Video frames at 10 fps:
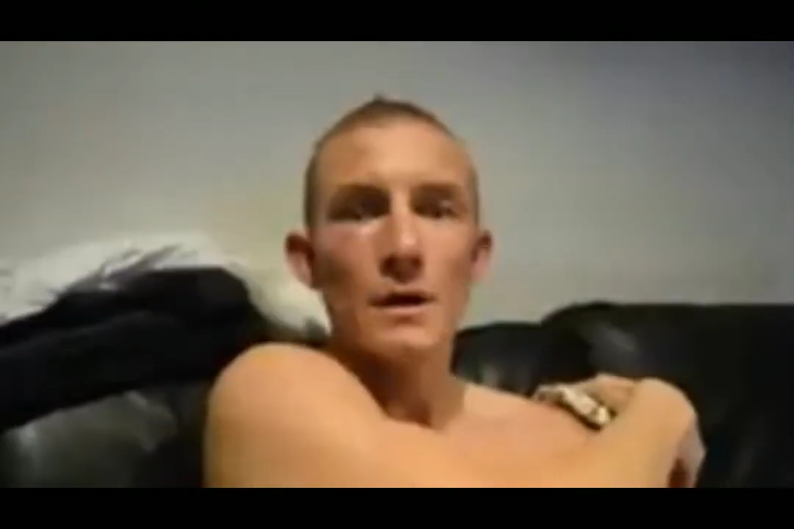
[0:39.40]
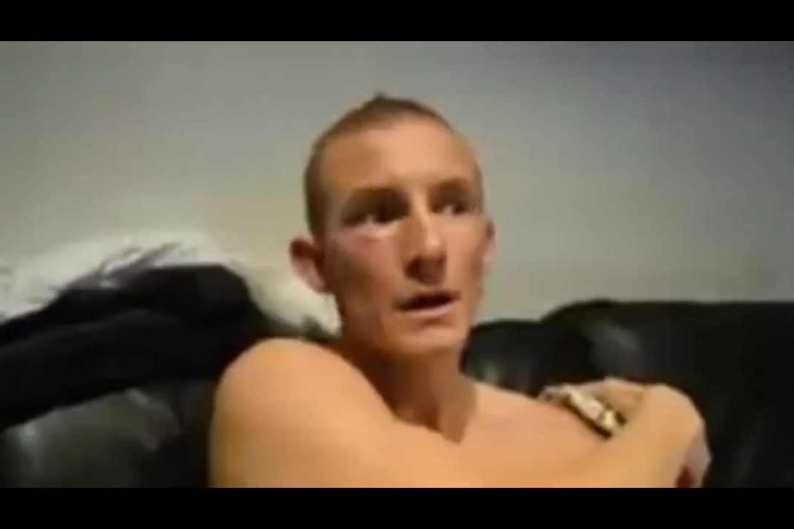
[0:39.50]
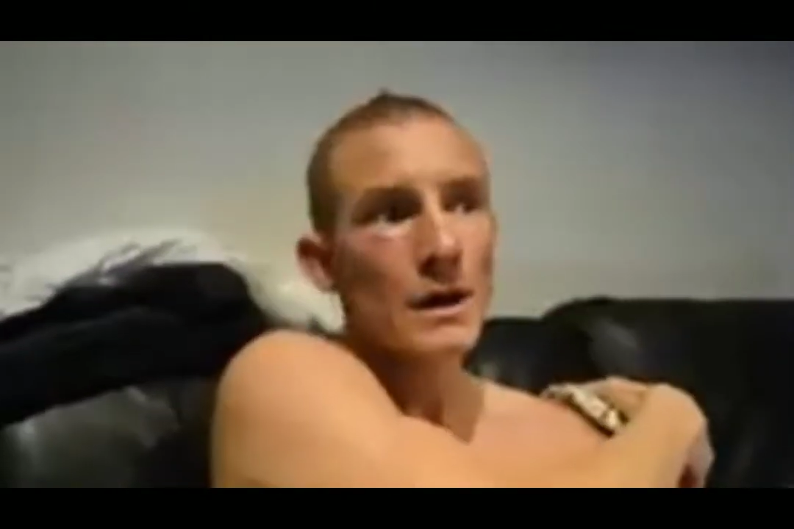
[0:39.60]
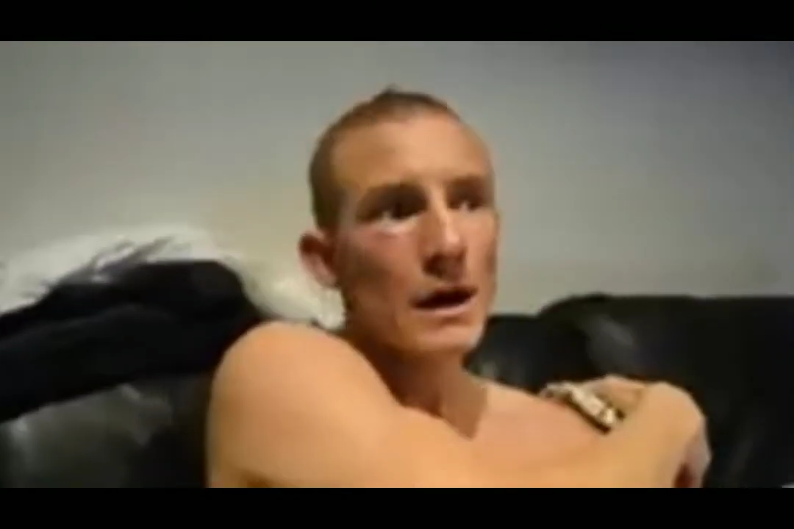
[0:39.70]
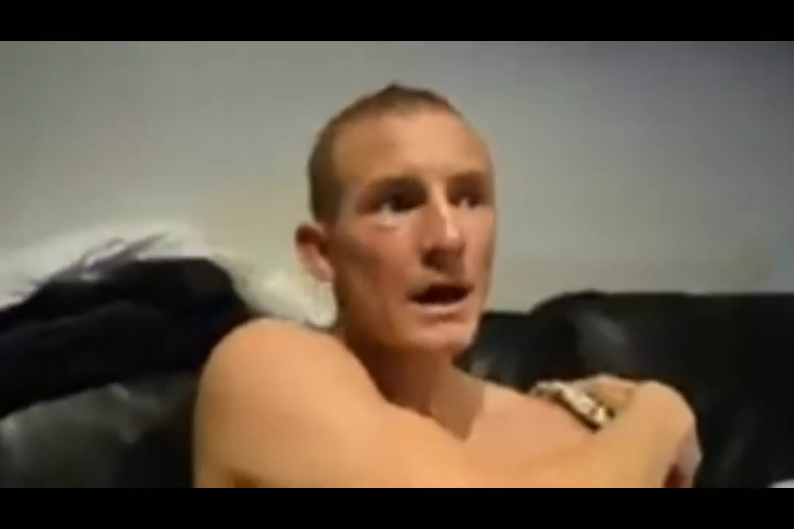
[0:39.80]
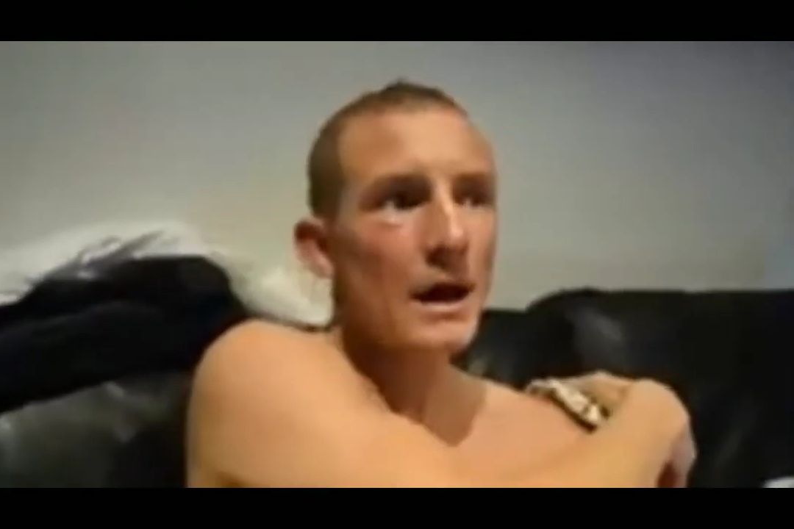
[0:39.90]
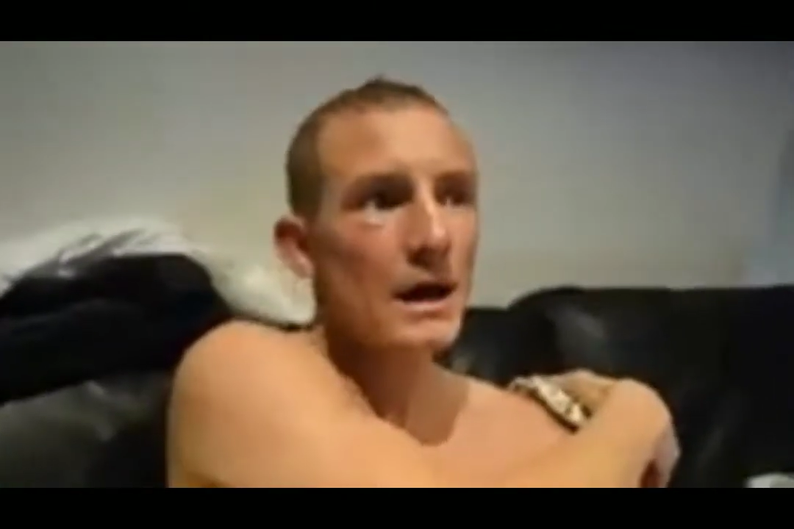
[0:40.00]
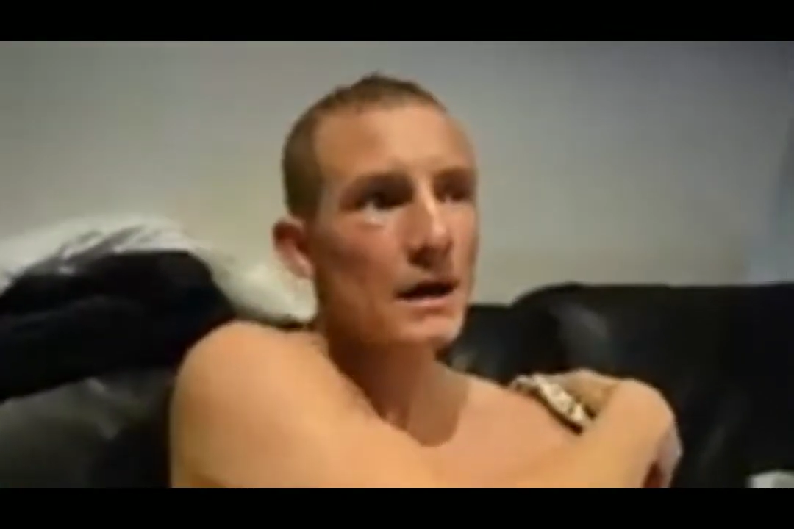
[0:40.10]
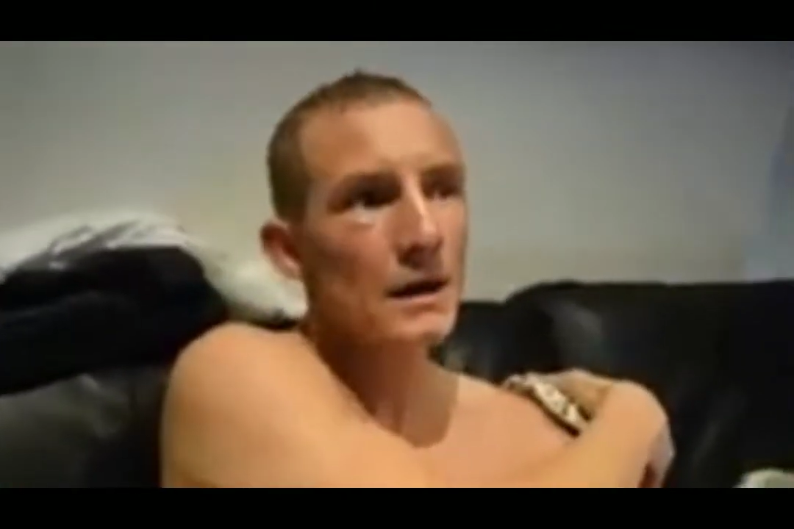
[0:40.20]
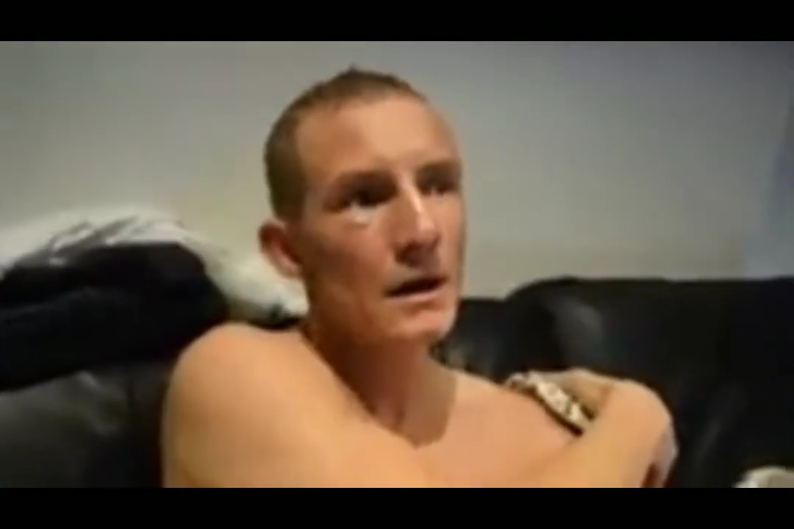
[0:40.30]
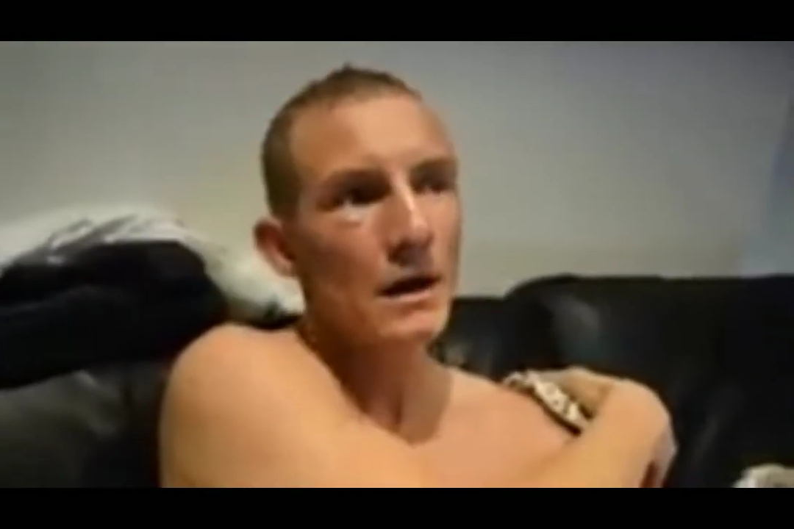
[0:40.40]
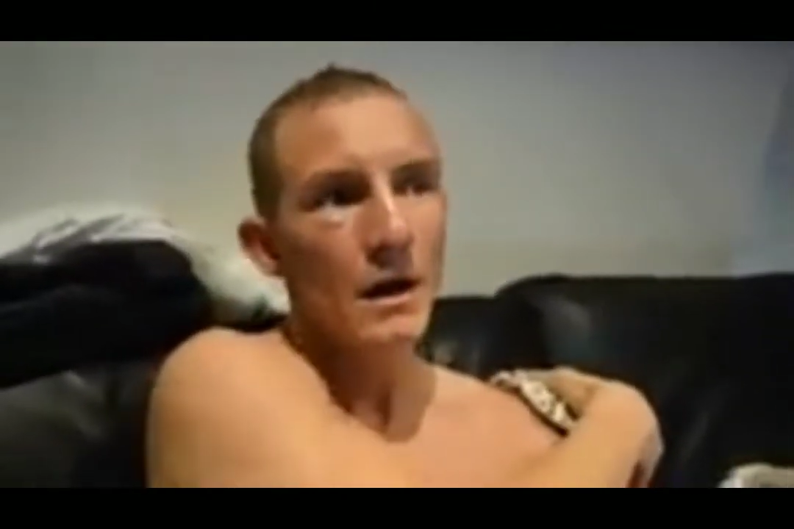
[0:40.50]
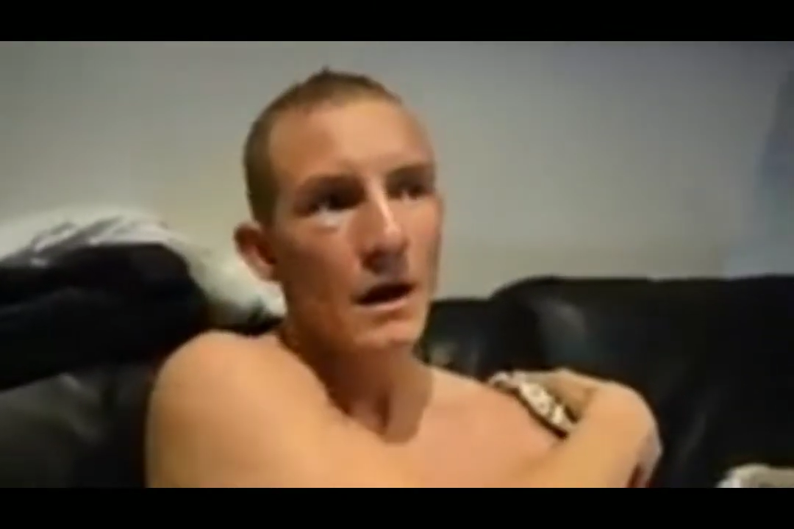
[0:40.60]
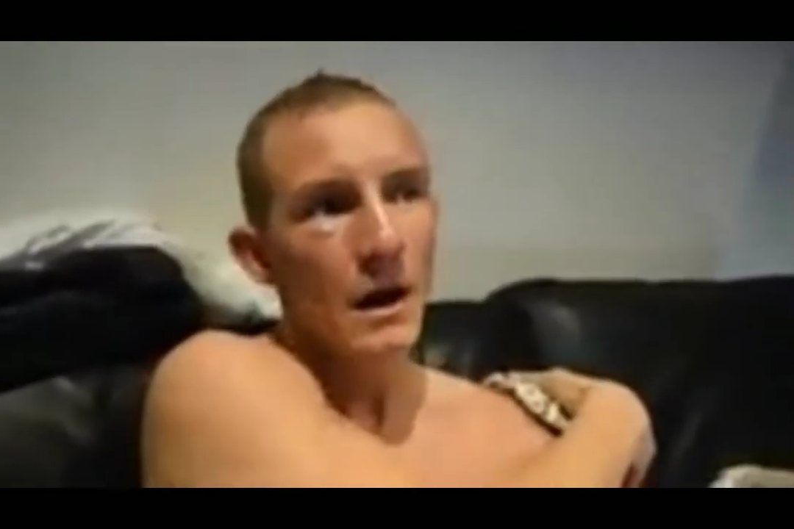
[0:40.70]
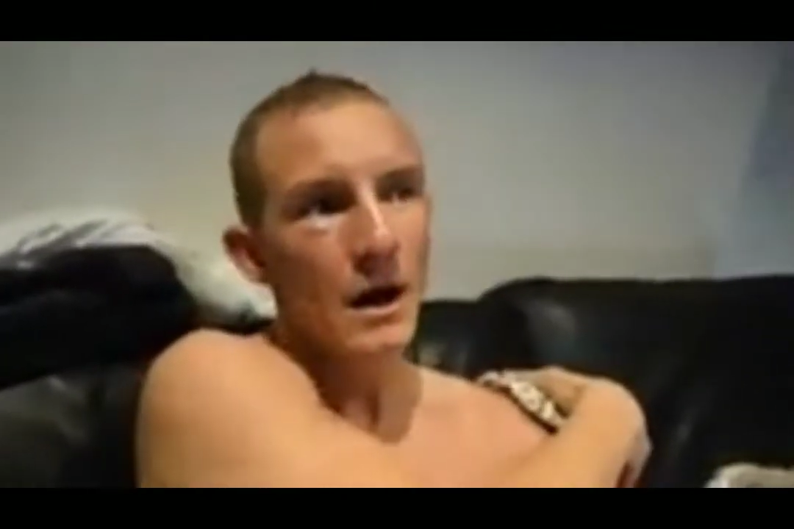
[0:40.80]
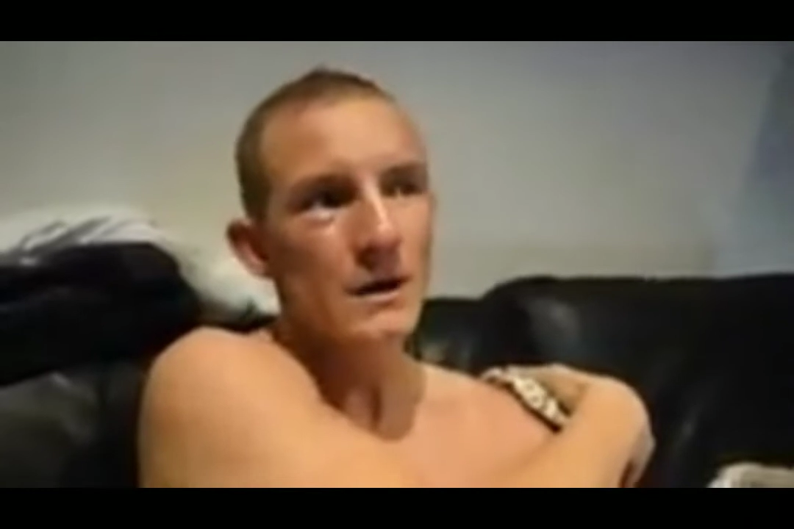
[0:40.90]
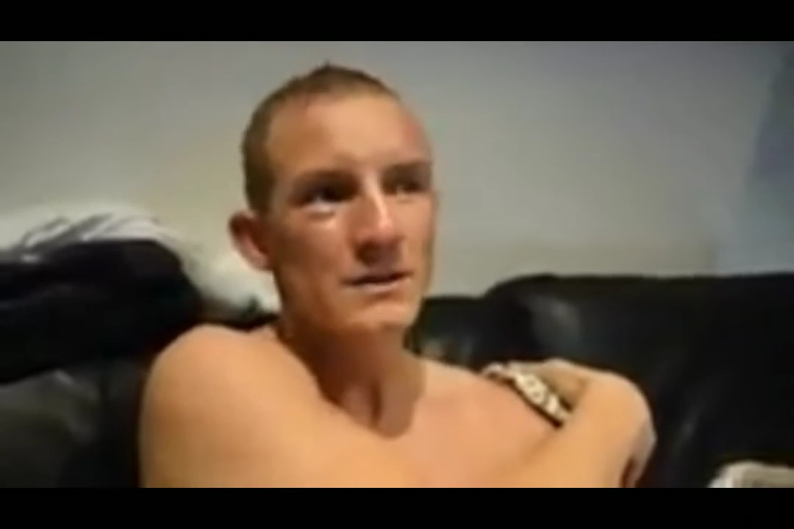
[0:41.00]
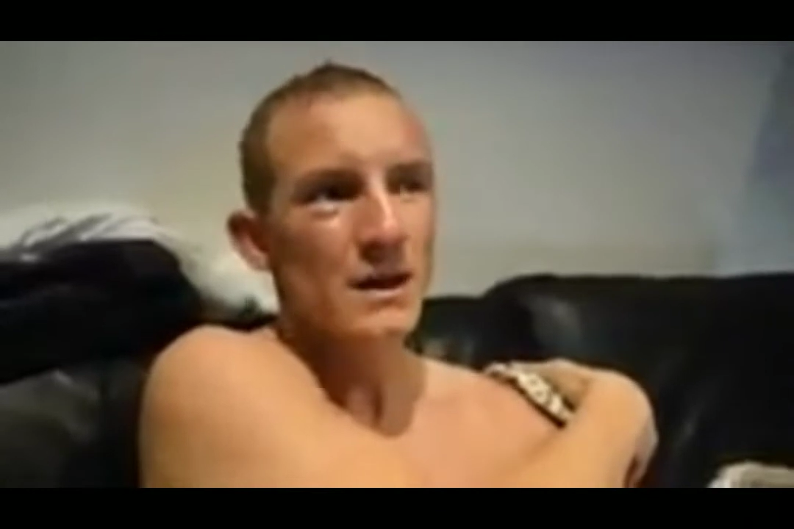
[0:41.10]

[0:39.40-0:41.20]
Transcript: Uh, out of